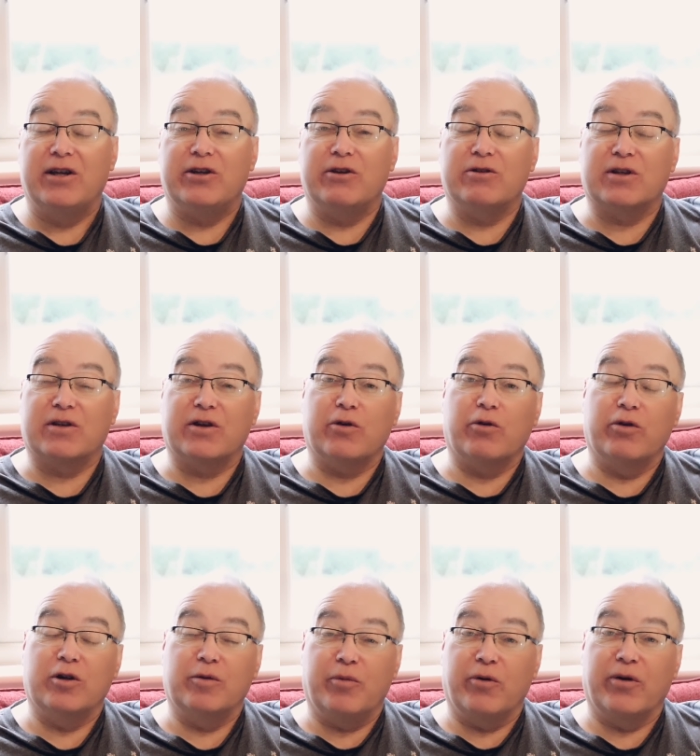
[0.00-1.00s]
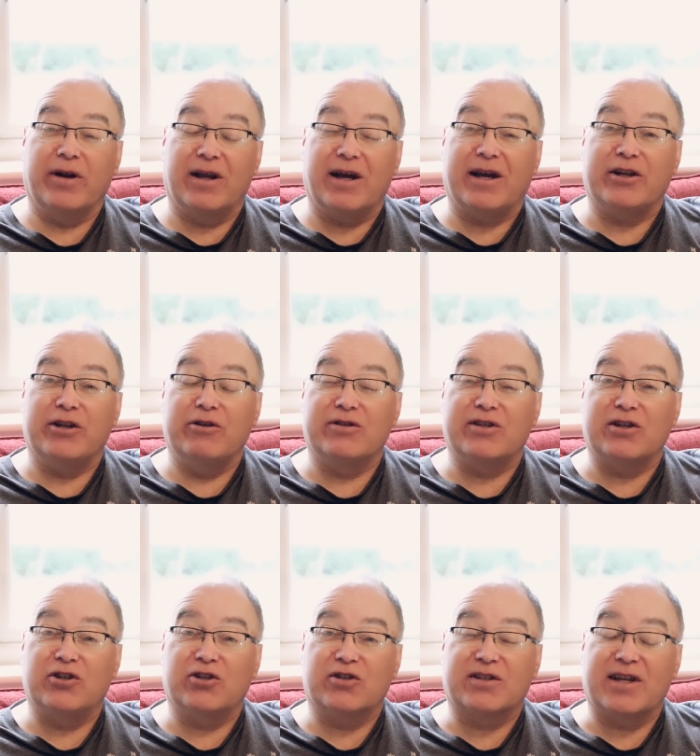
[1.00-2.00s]
using the oil boiler and
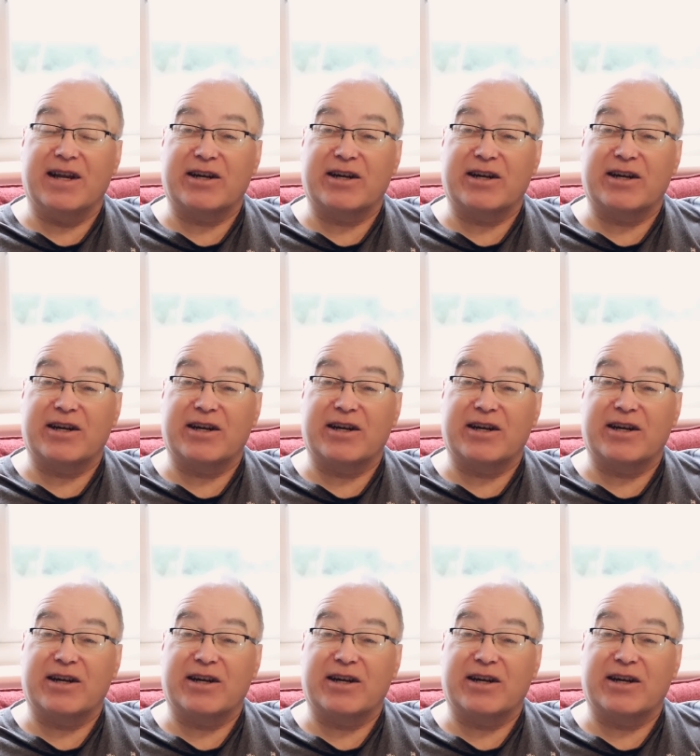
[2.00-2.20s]
using just